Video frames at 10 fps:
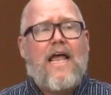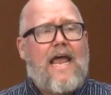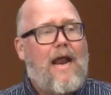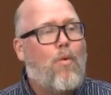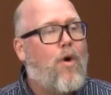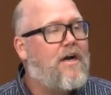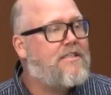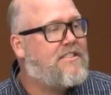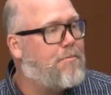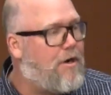and I want
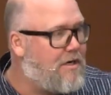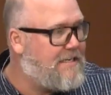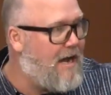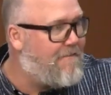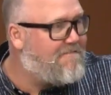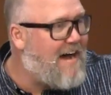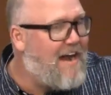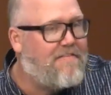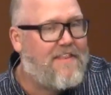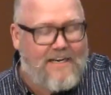us to mark down
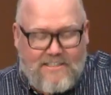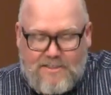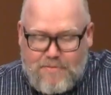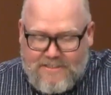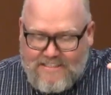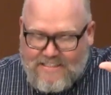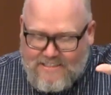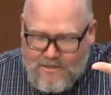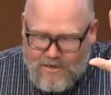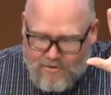five
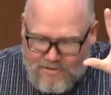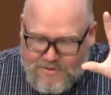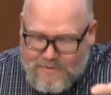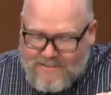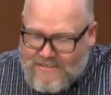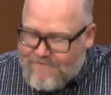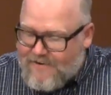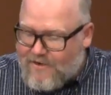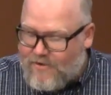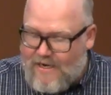things, you know,
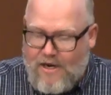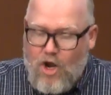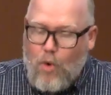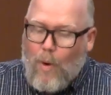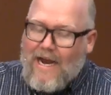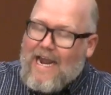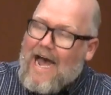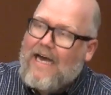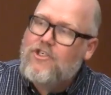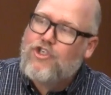specifically why
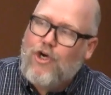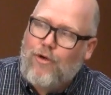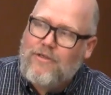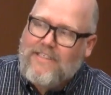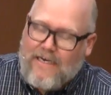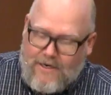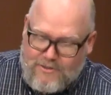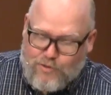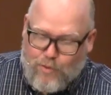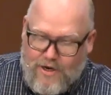God chose
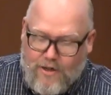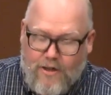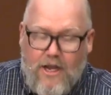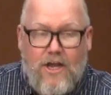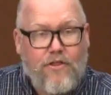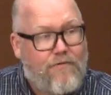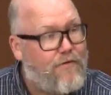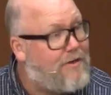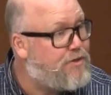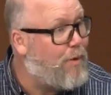Israel. The
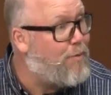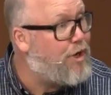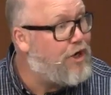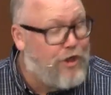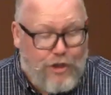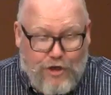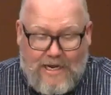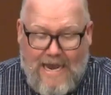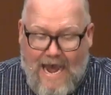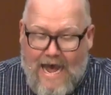first one we're going to
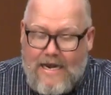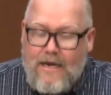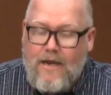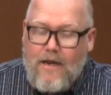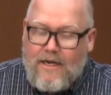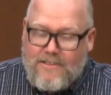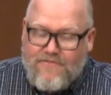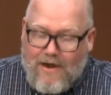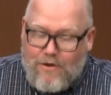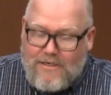look at is
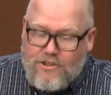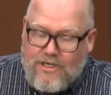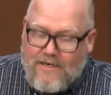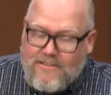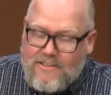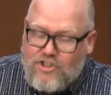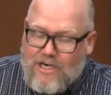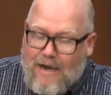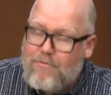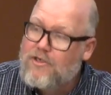found in Genesis
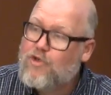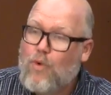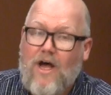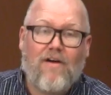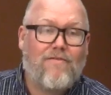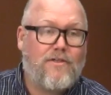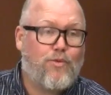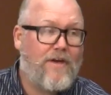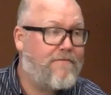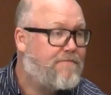chapter 12, which
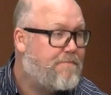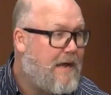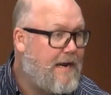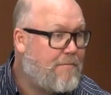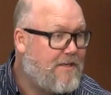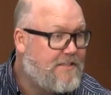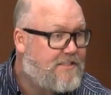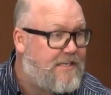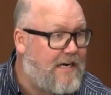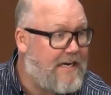we have been able to
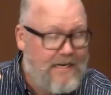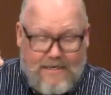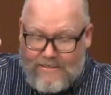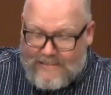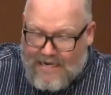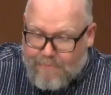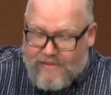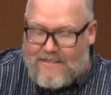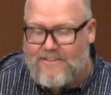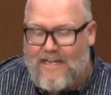study in depth
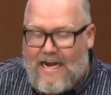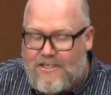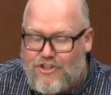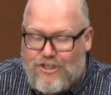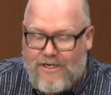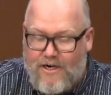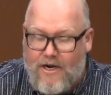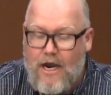this last year.